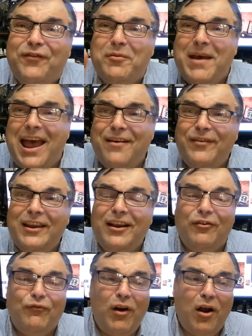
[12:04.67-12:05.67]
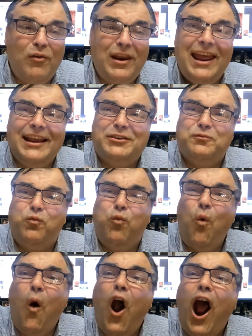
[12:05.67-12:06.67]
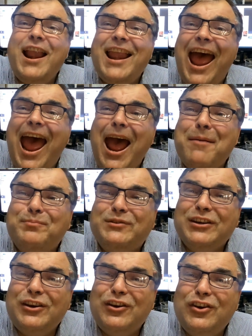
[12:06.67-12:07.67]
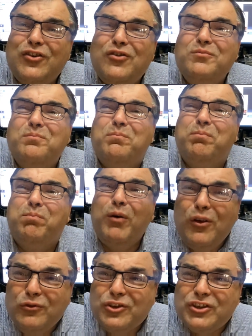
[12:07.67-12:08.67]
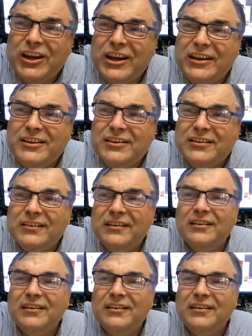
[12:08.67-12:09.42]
from having a Rolex. What absolute bullshit.